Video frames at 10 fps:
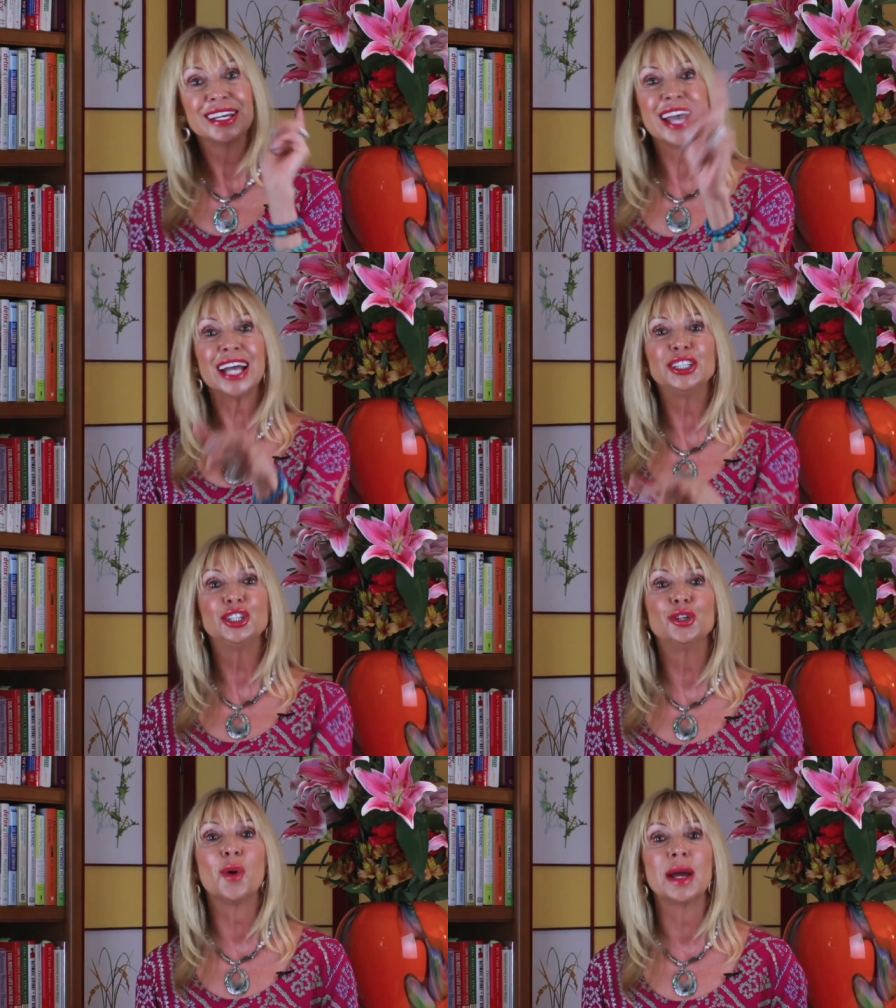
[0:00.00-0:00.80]

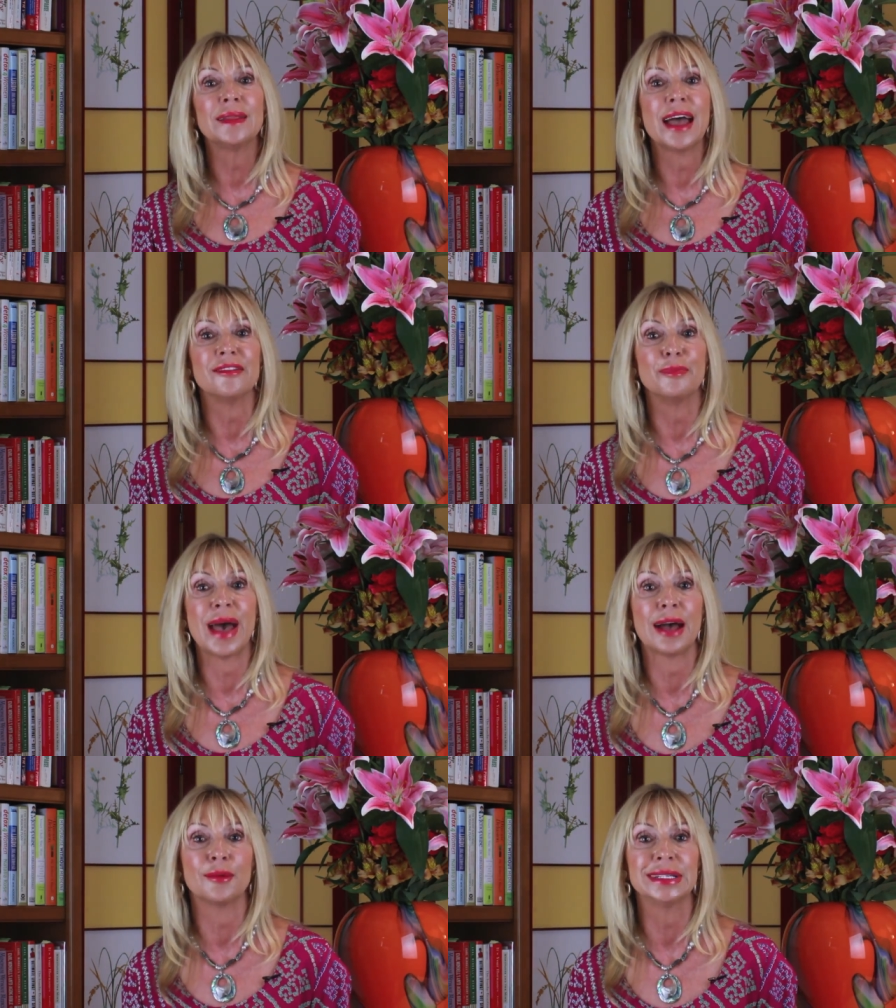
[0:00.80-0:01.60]
Get your life
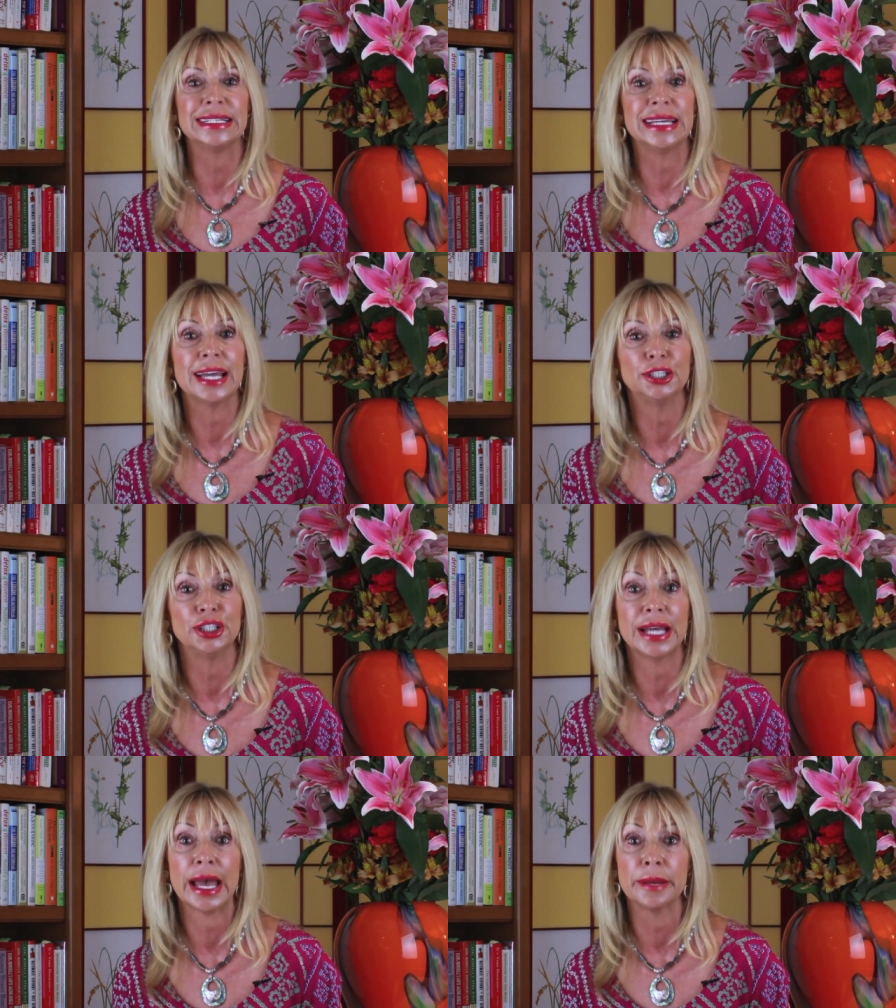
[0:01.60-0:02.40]
back with
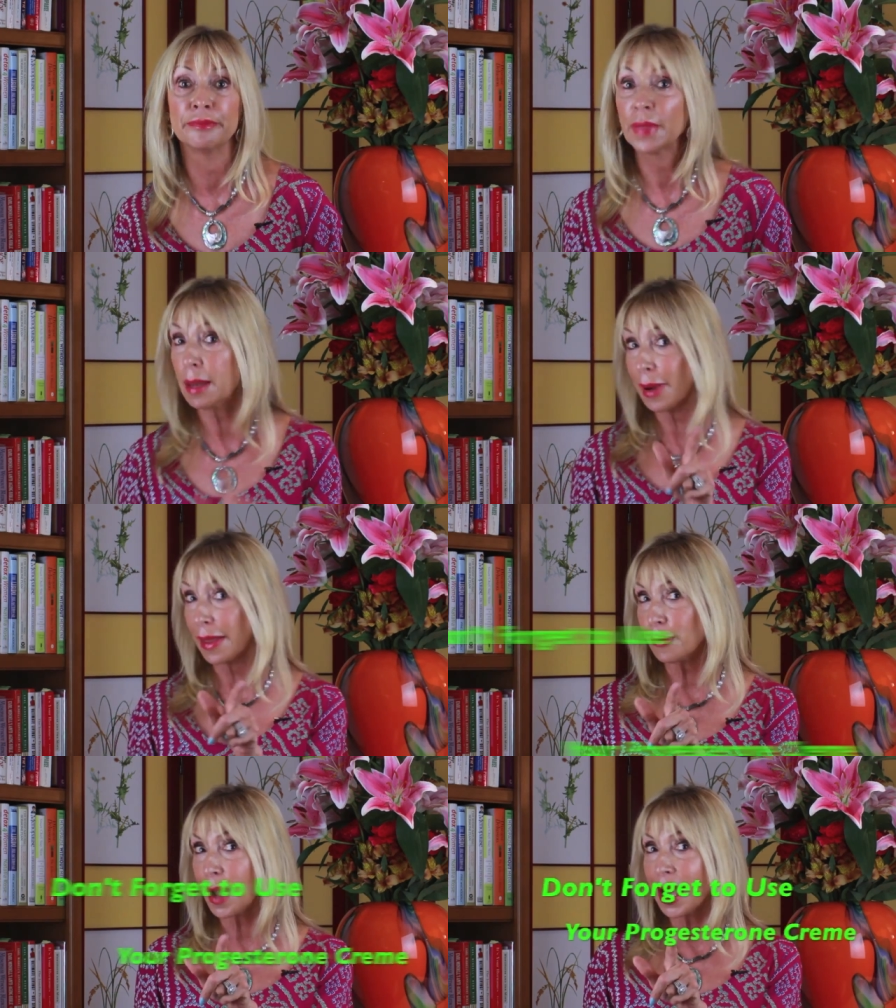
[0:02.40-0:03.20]
DHEA. And
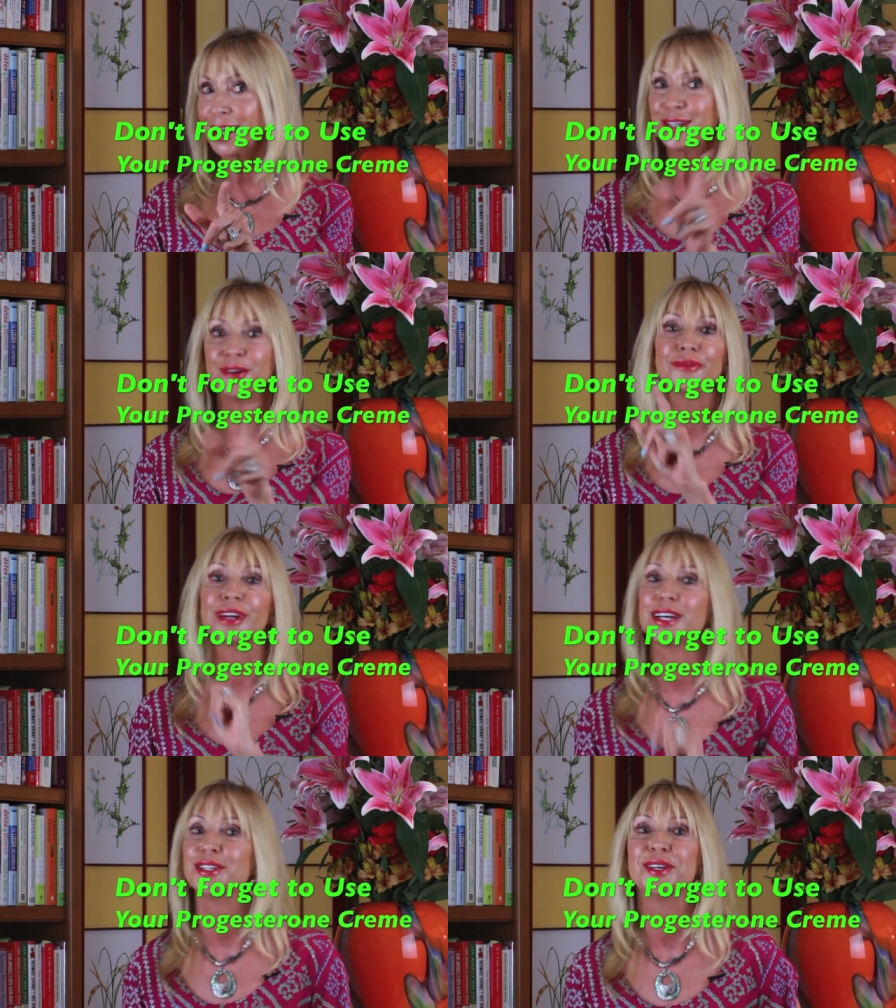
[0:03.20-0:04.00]
by the way, don't
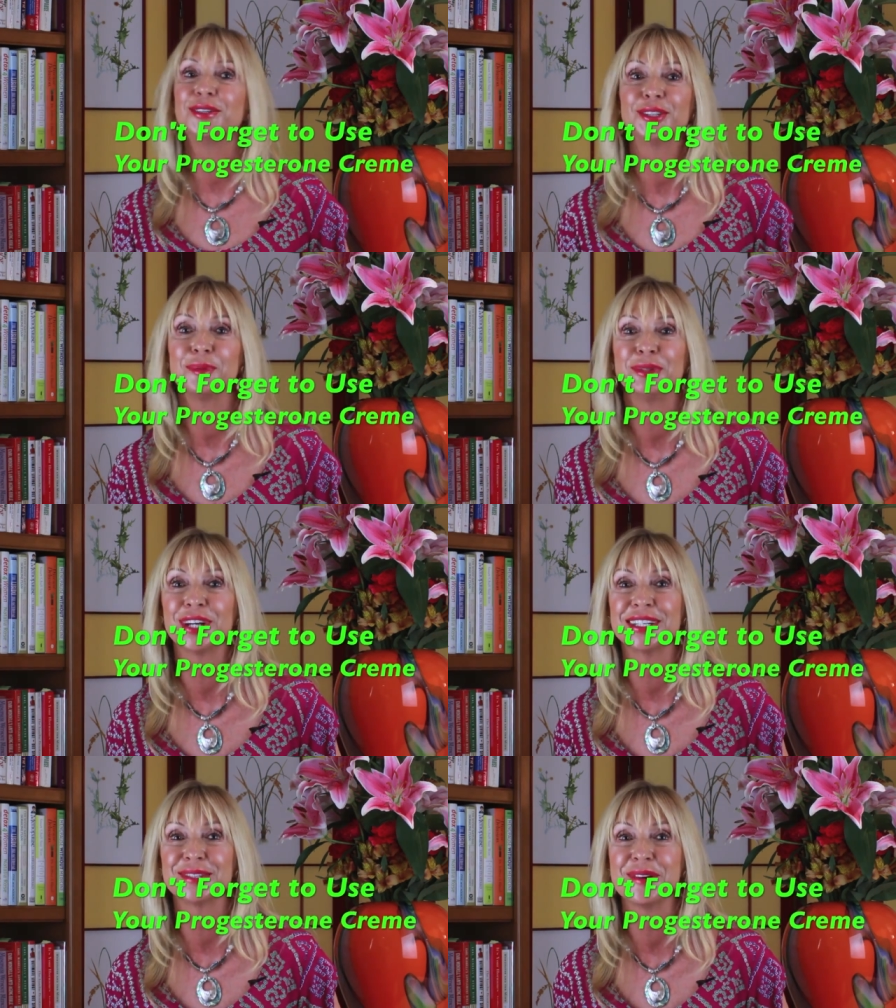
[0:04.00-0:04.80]
forget to use your
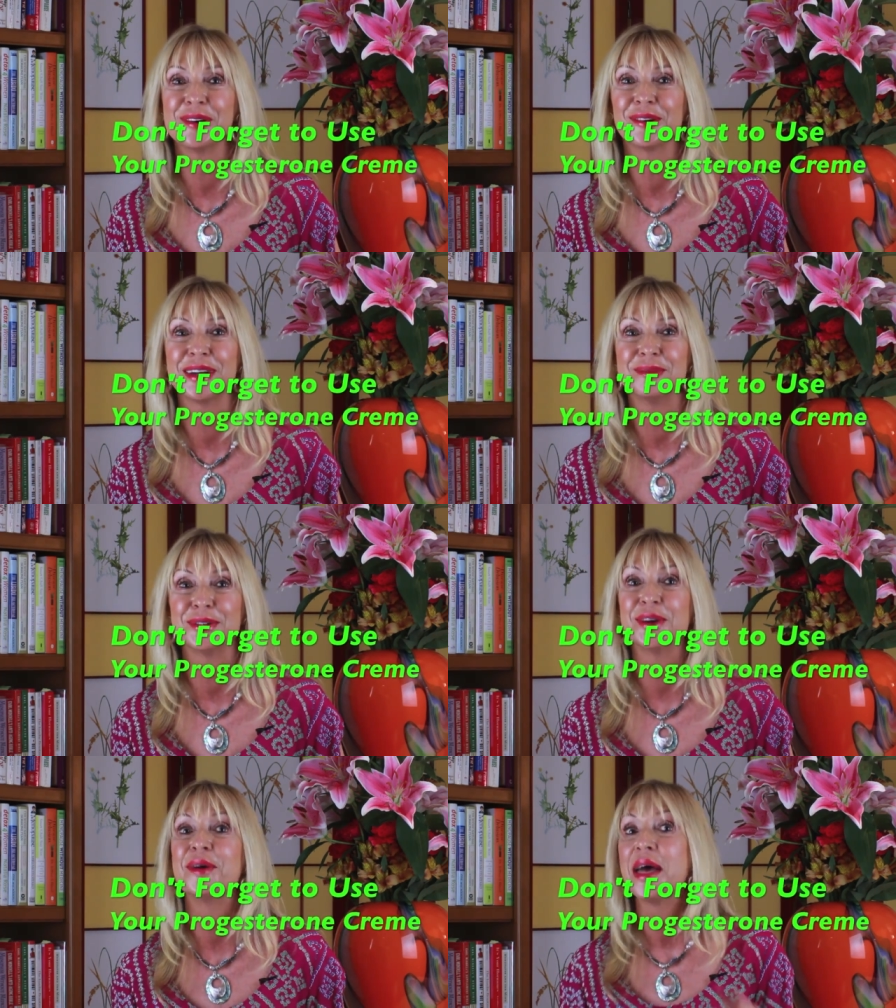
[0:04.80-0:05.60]
progesterone cream
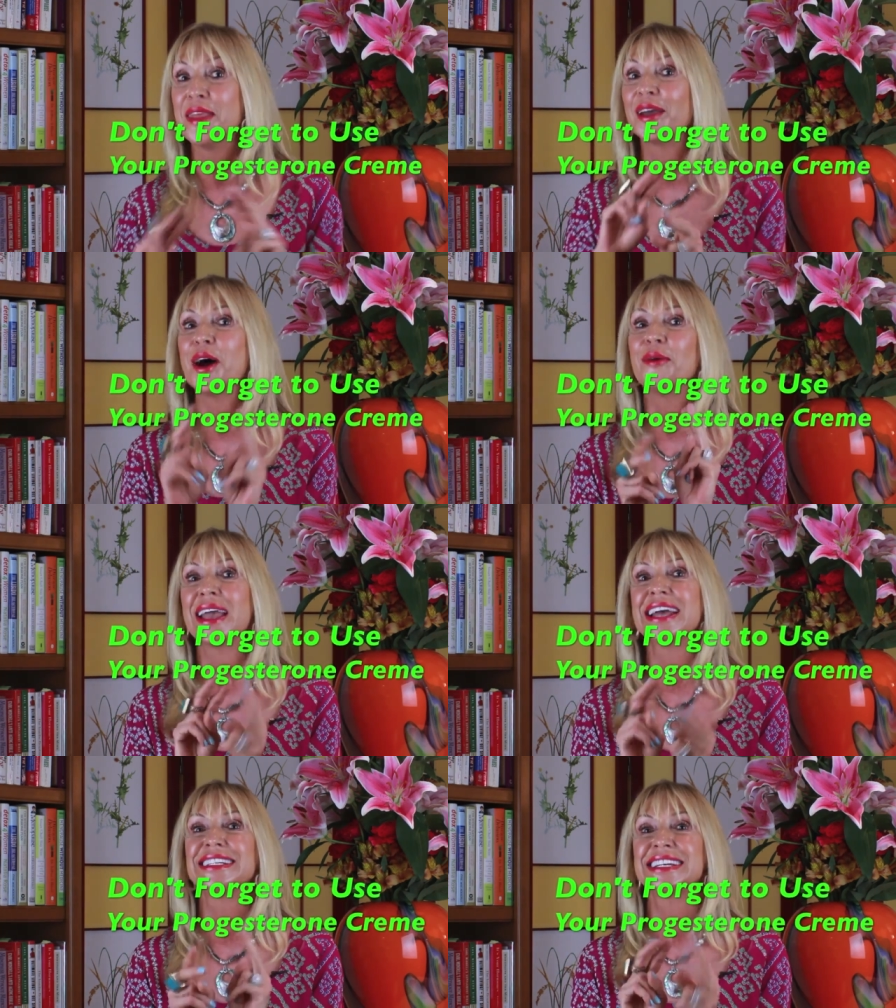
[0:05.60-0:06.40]
too. They go
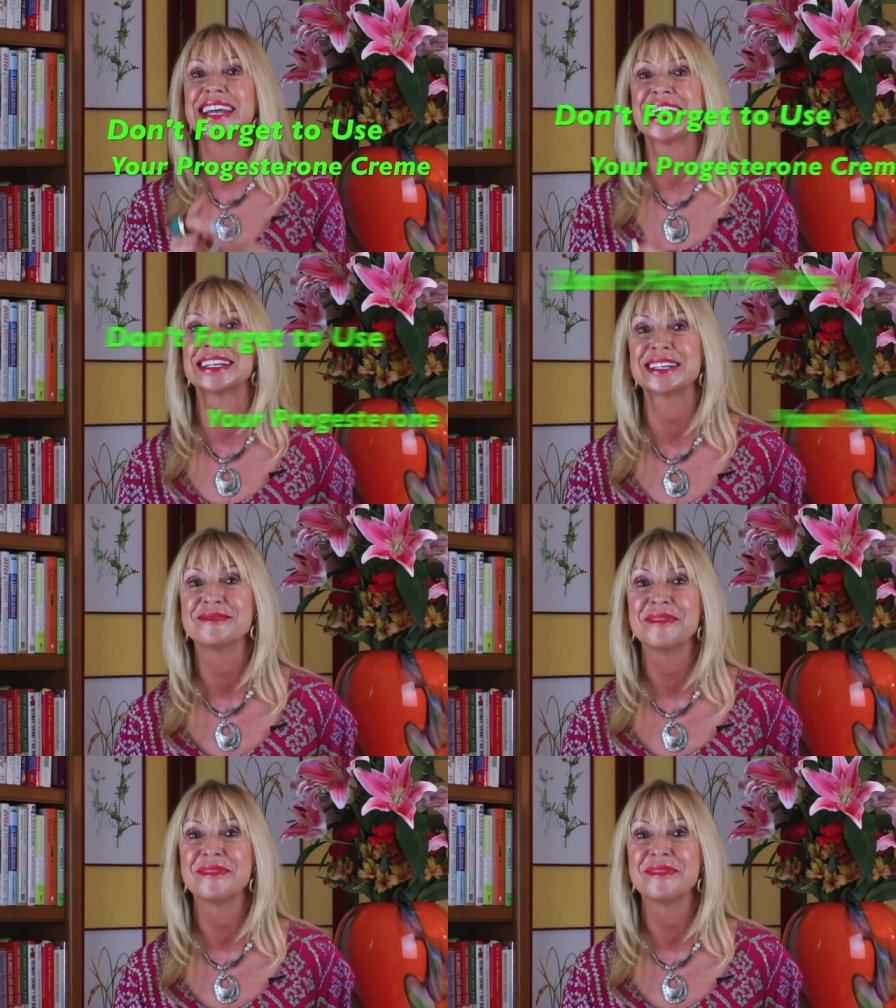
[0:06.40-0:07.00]
hand in hand.